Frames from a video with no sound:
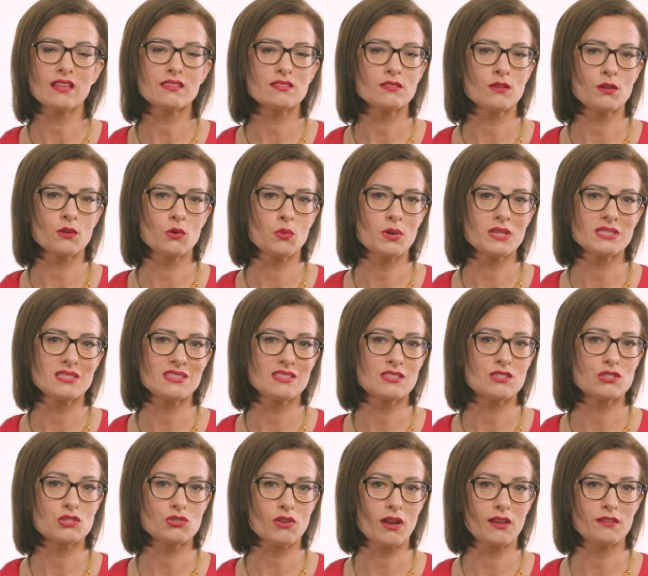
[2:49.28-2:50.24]
It's not always as
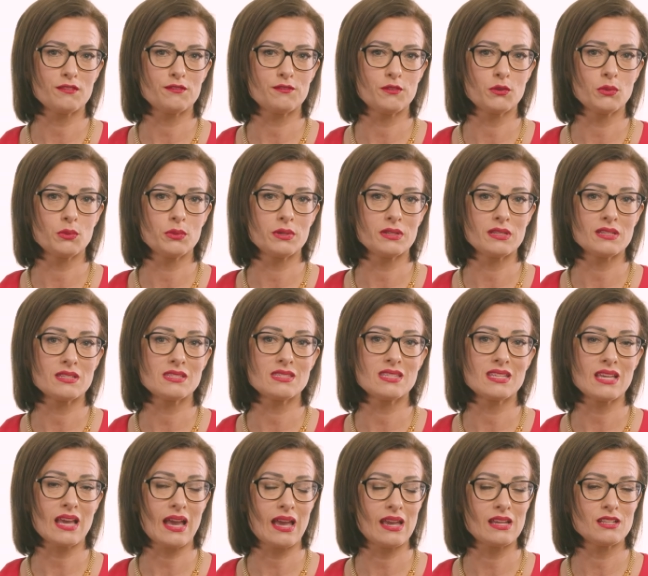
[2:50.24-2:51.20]
straightforward as
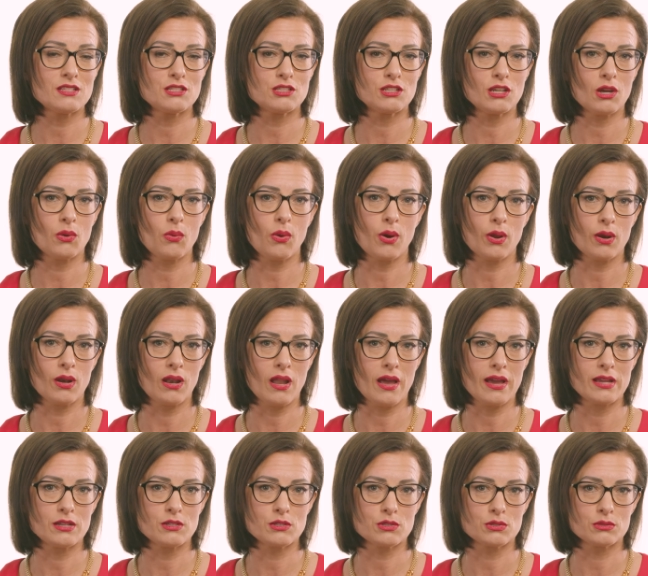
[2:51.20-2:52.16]
the ATO
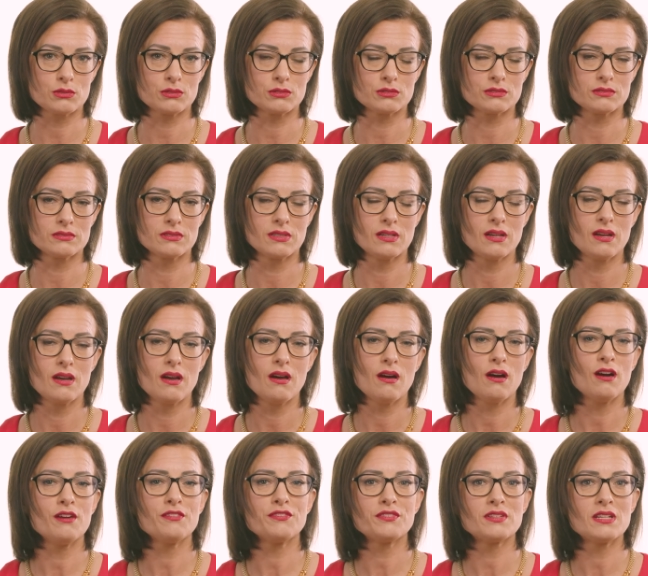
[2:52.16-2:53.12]
online tool.
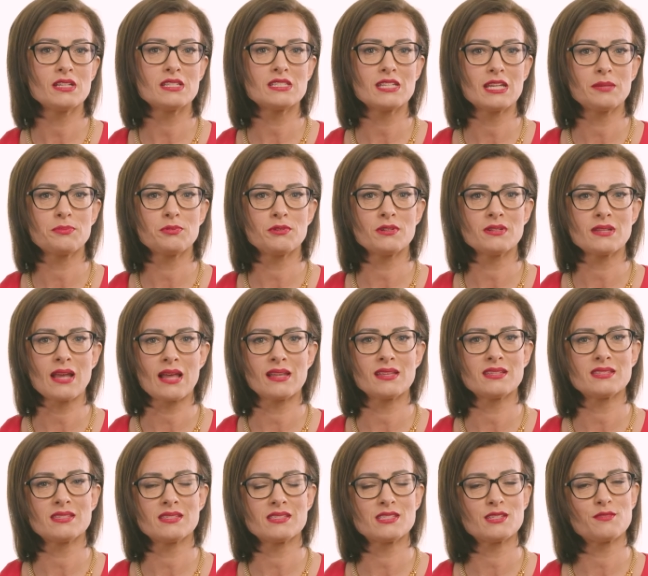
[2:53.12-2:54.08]
Often a deeper
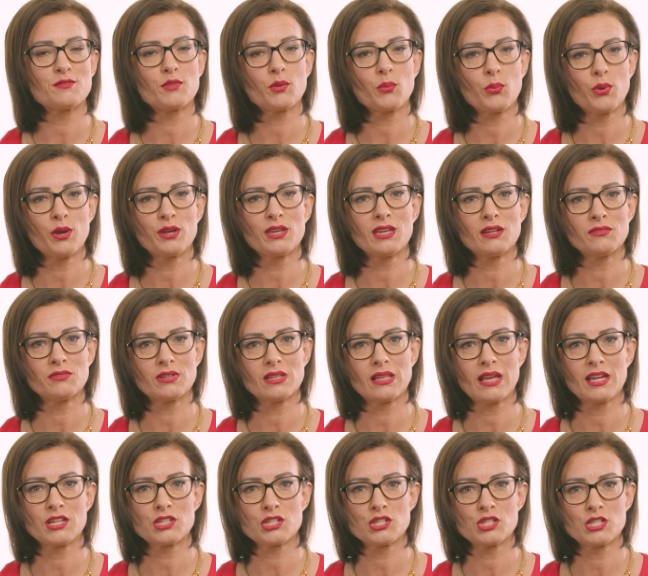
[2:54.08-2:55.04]
analysis of the working
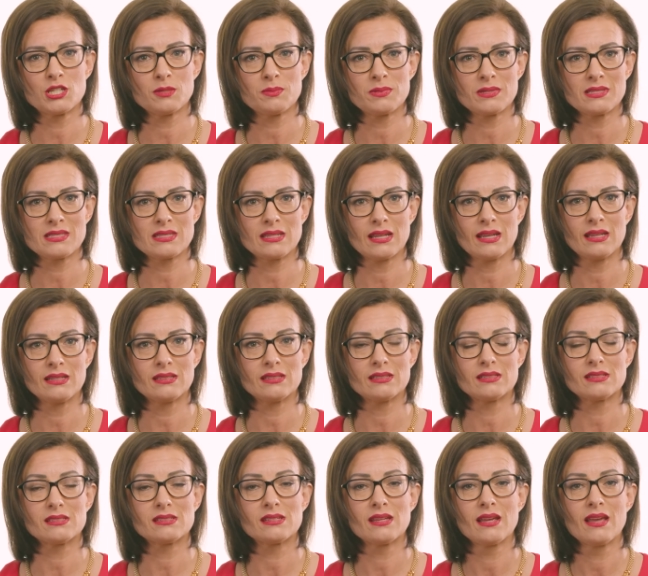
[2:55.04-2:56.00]
relationship is
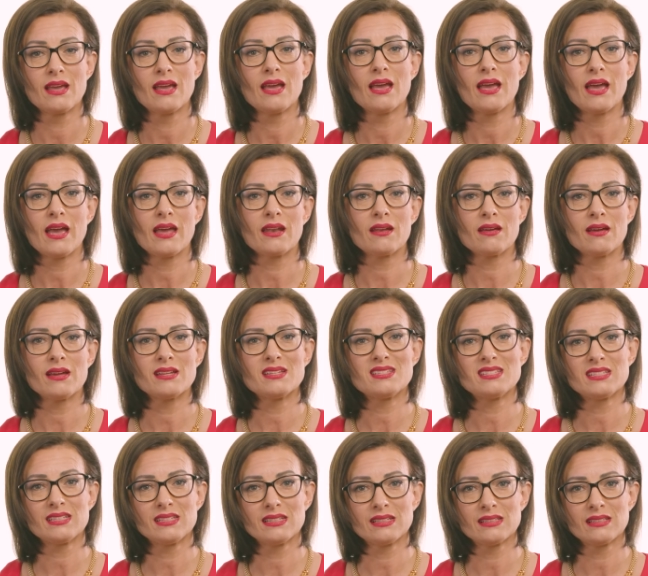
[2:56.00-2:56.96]
needed, and
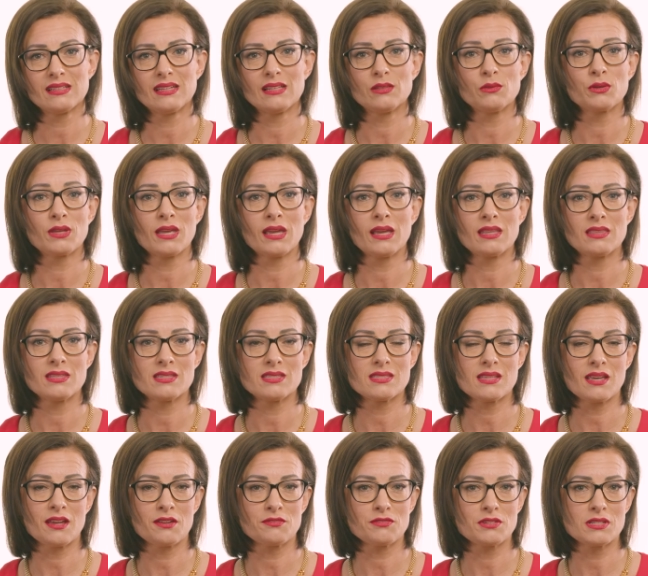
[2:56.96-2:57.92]
ideally looking at this
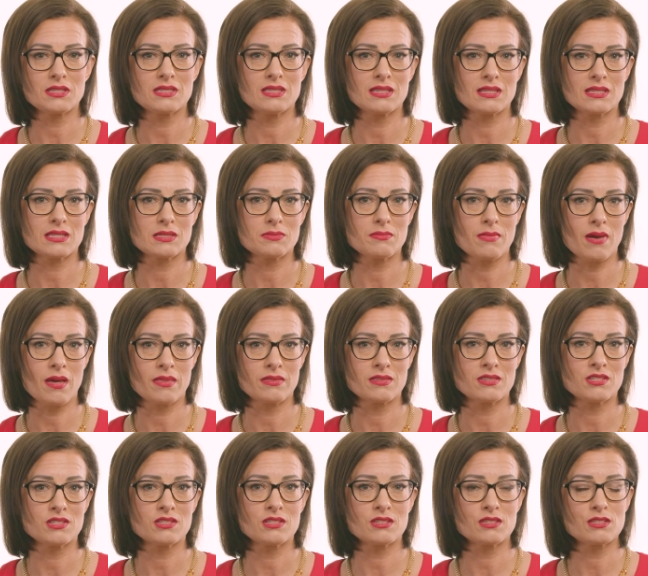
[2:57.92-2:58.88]
every 6
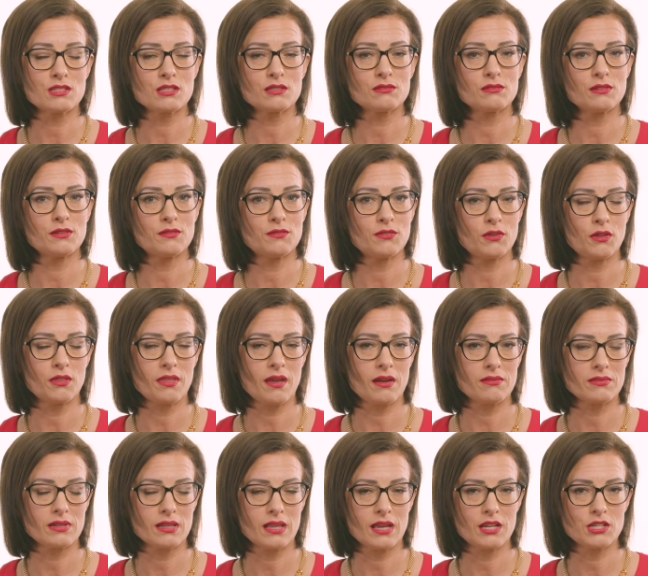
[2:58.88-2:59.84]
months just to review
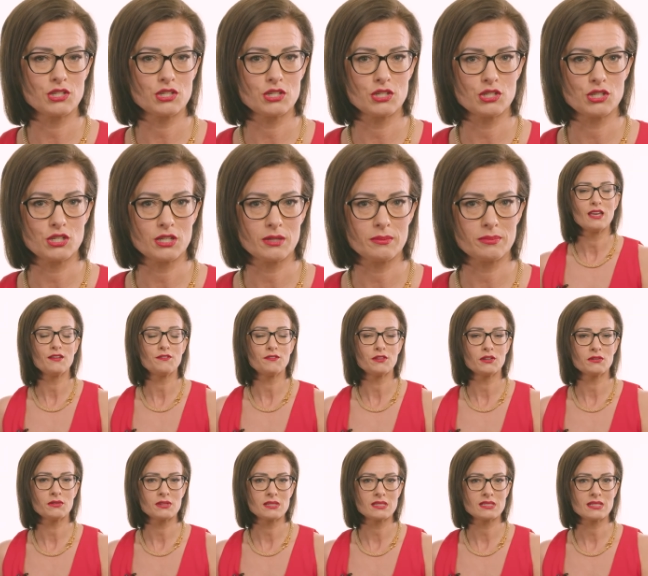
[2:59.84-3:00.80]
that relationship. If
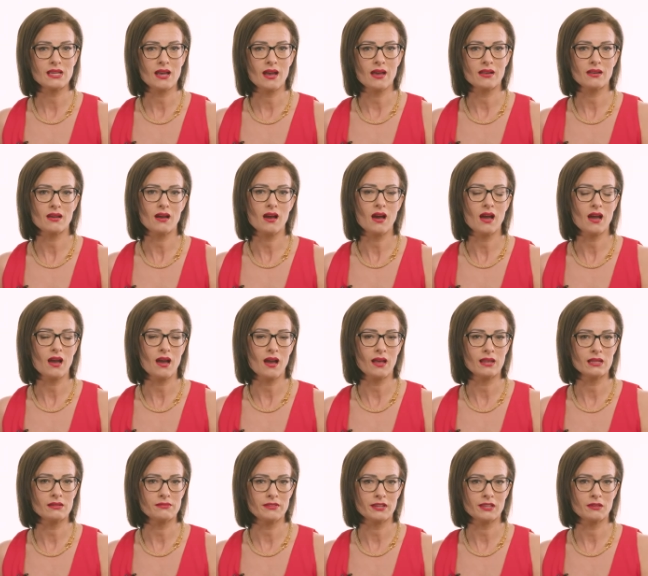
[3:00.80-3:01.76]
you're in doubt, I
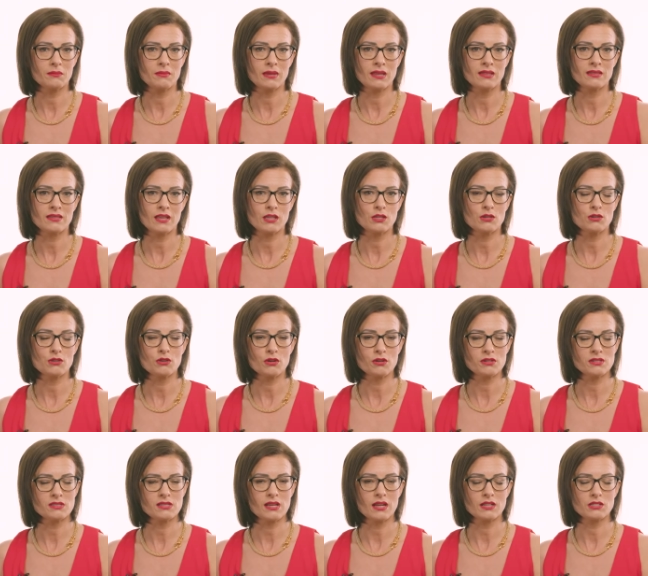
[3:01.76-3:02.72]
highly recommend that you
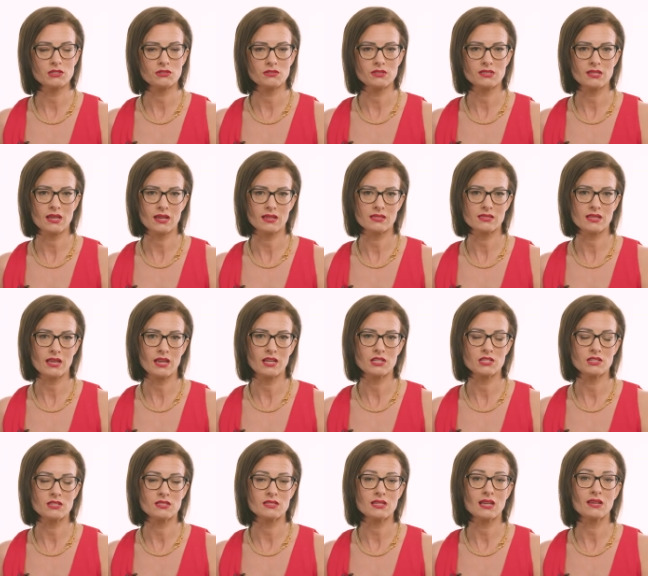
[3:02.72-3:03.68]
contact your tax
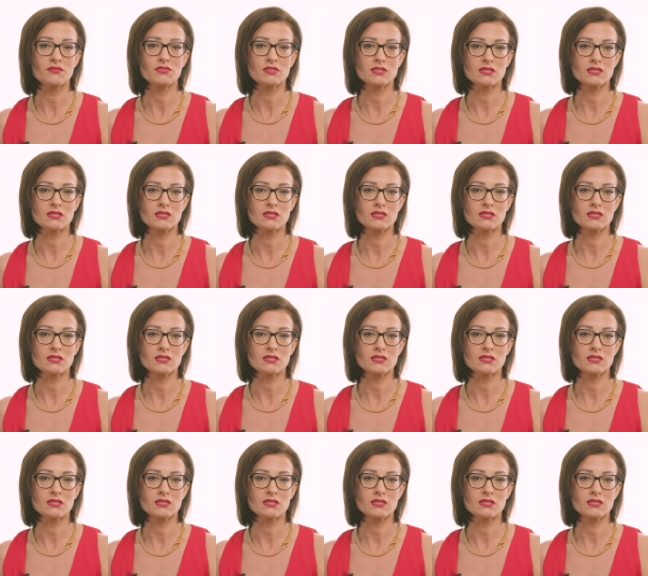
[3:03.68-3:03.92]
agent to have a